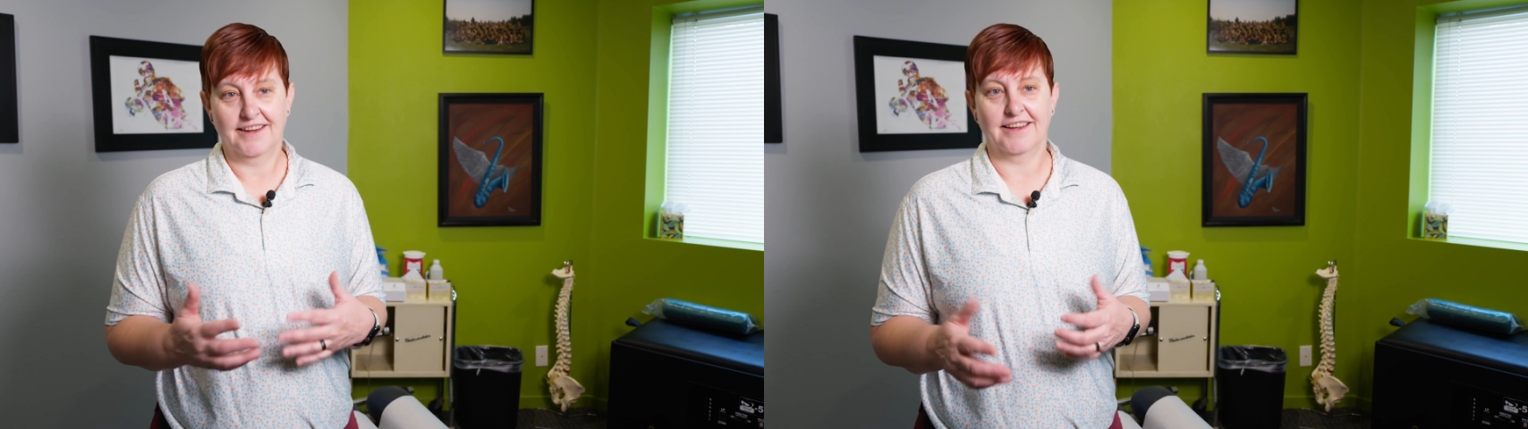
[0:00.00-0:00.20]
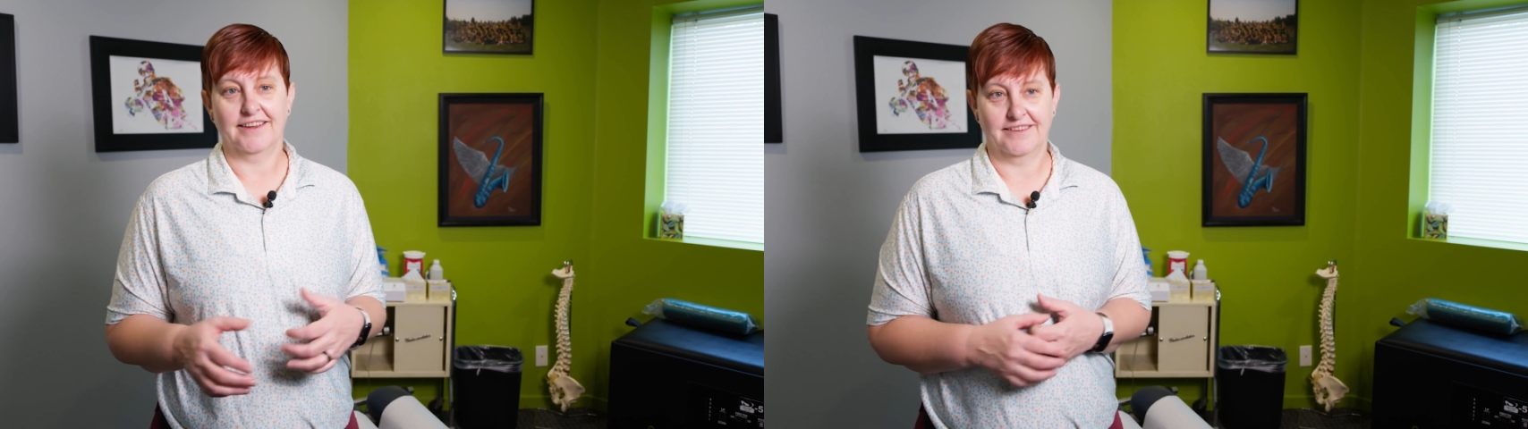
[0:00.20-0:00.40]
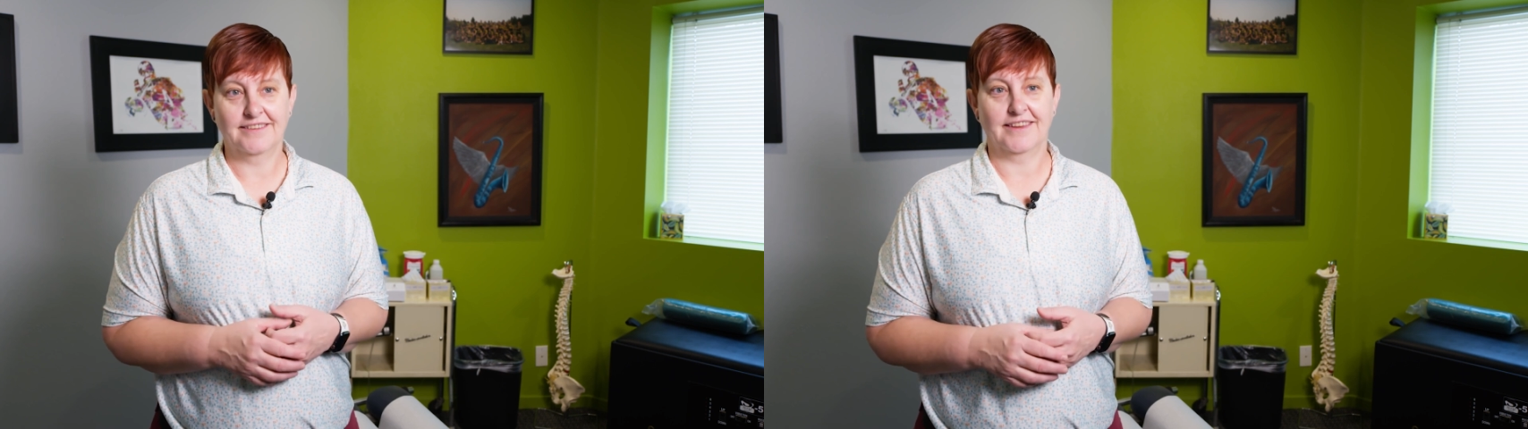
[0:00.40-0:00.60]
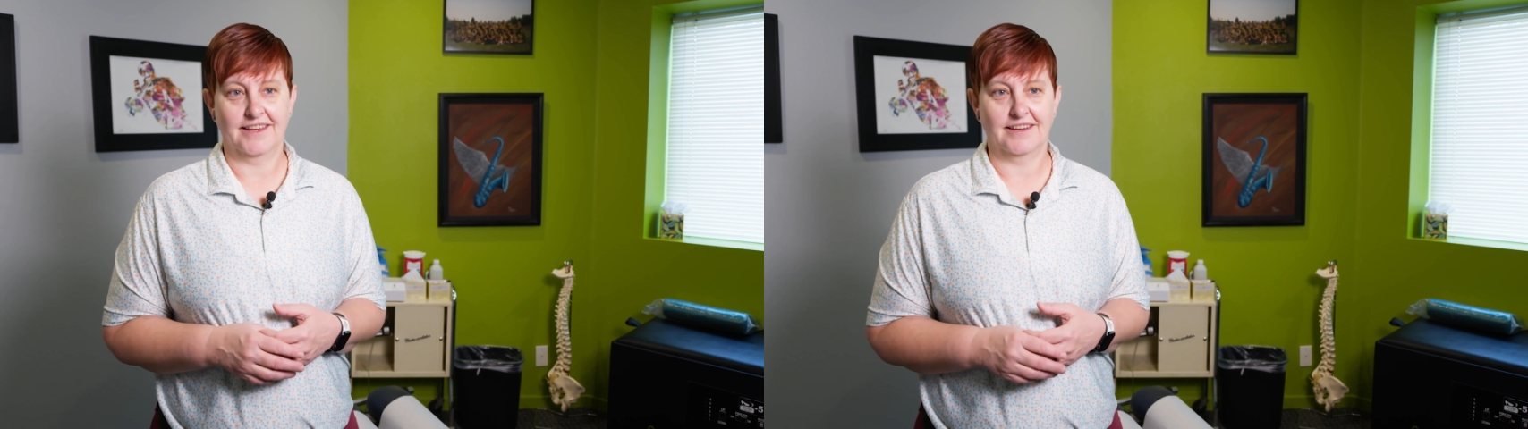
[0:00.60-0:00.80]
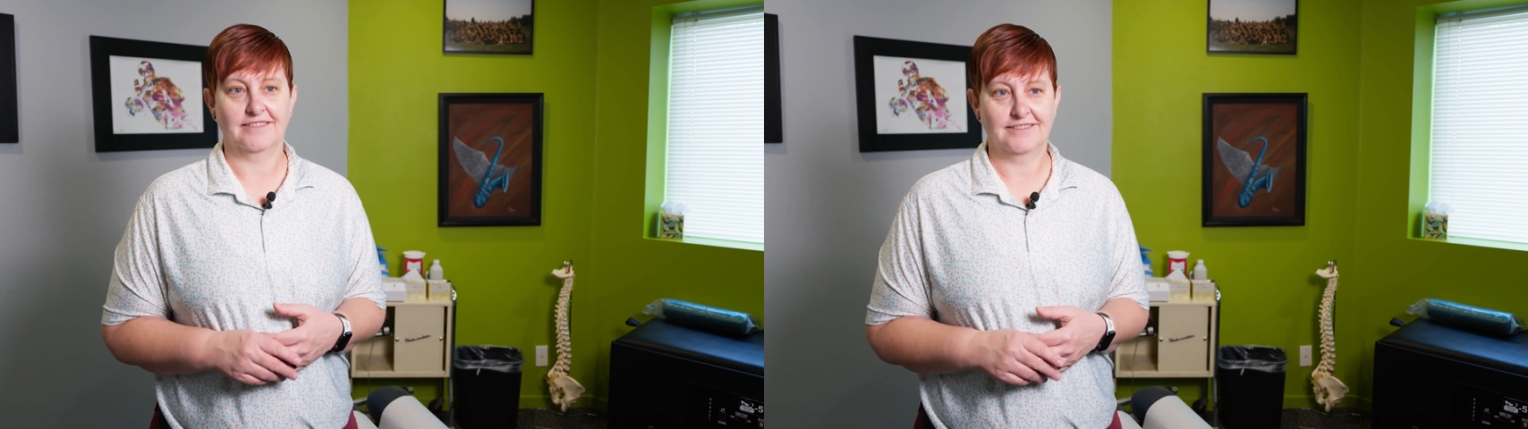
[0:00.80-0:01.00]
And
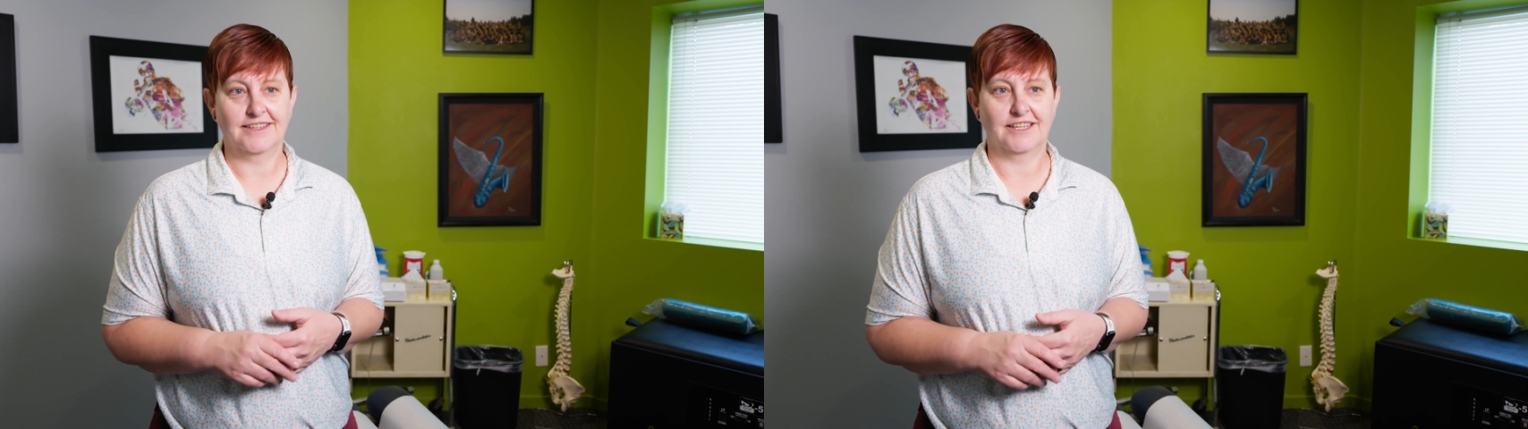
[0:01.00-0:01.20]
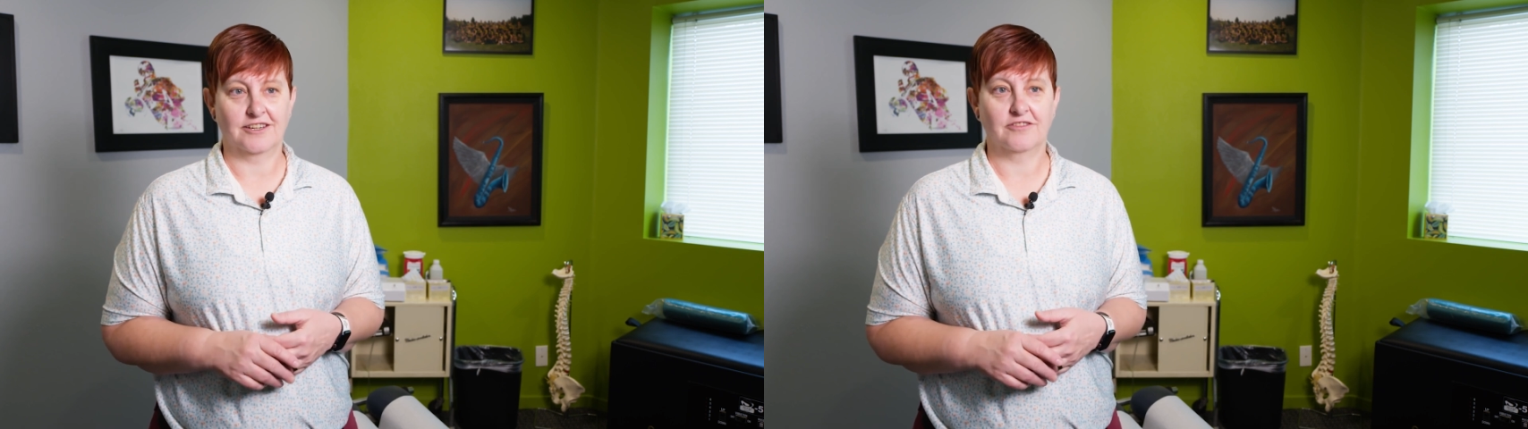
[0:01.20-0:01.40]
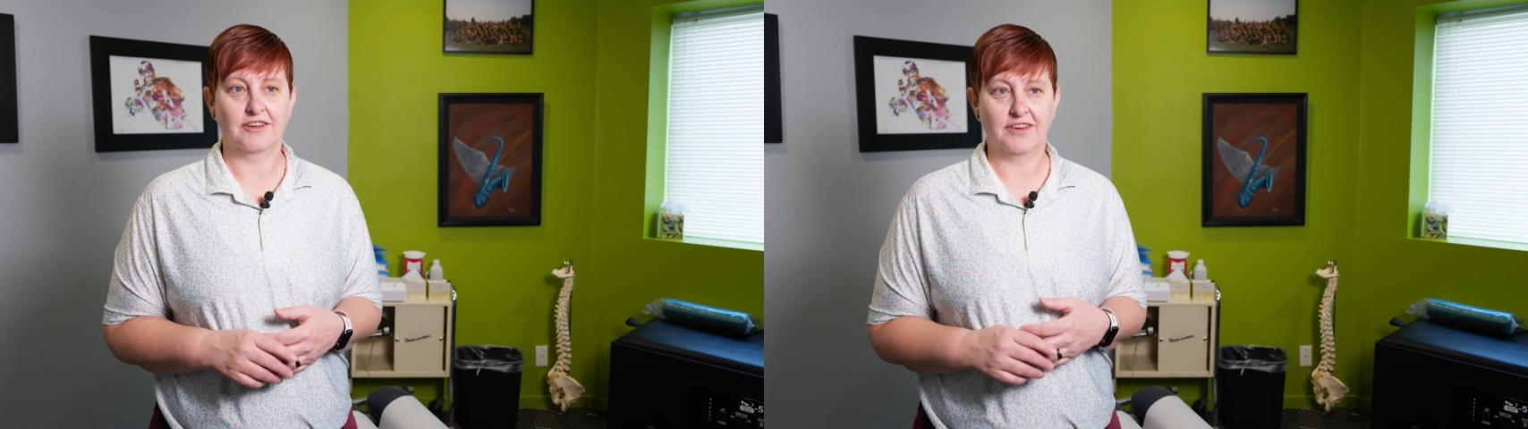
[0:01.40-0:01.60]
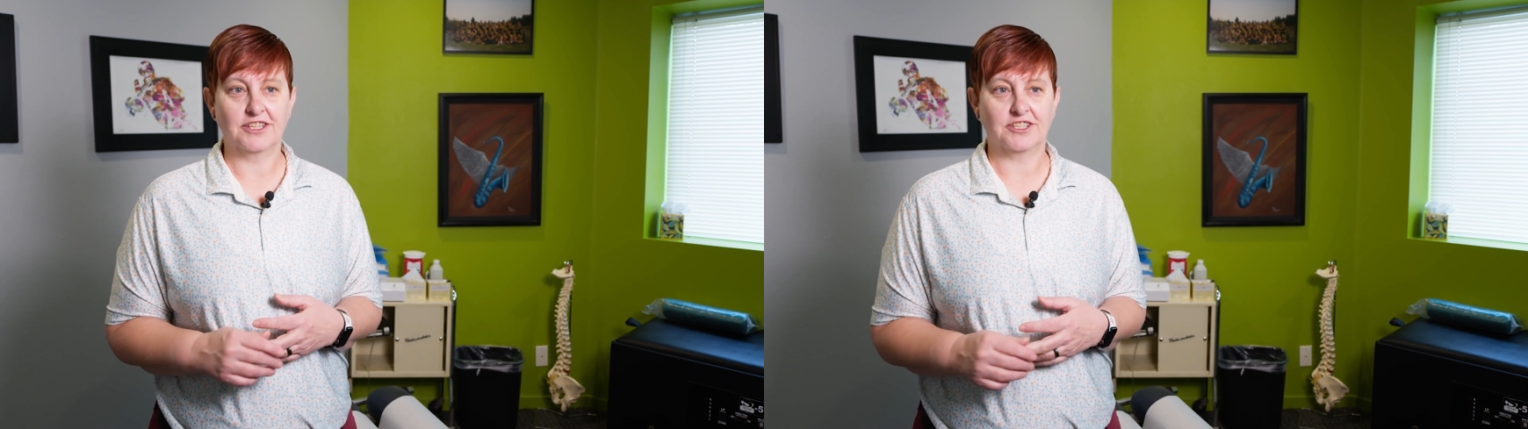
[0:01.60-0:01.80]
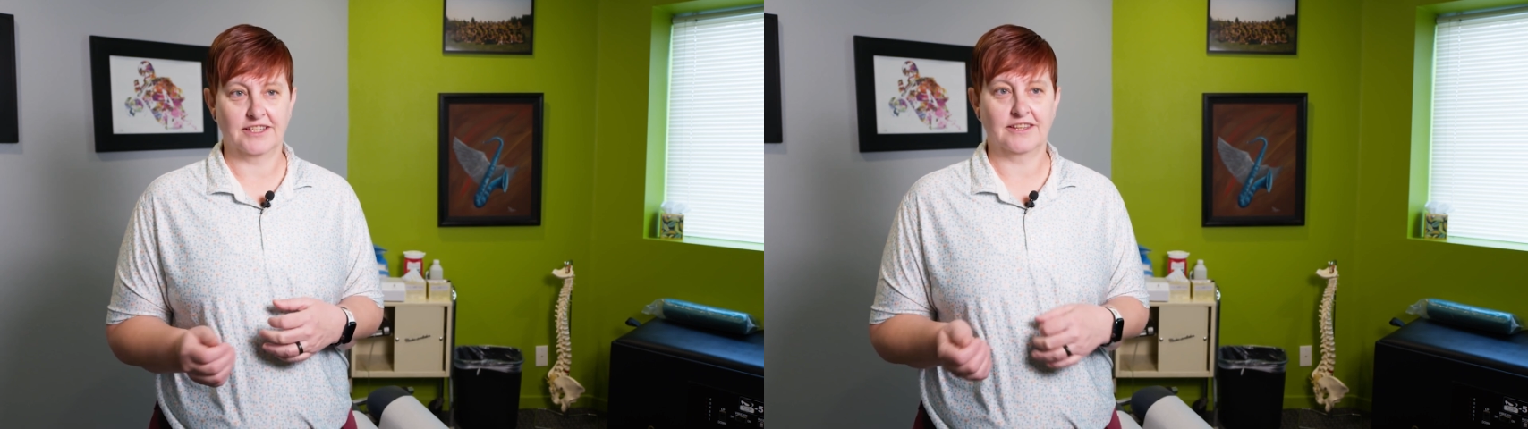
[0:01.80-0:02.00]
then, you know,
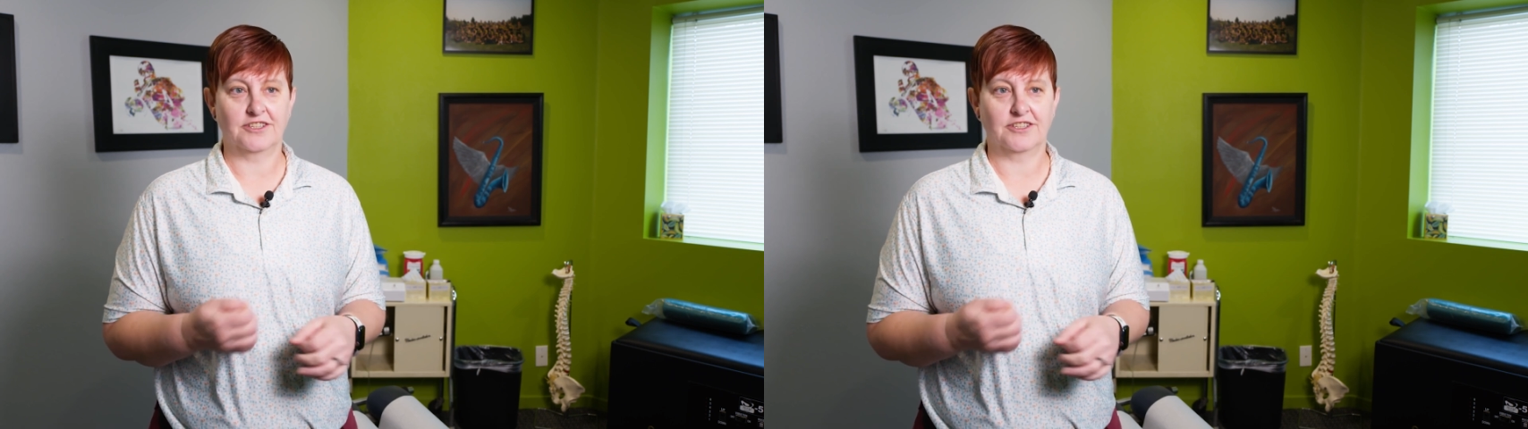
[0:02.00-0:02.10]
eventually the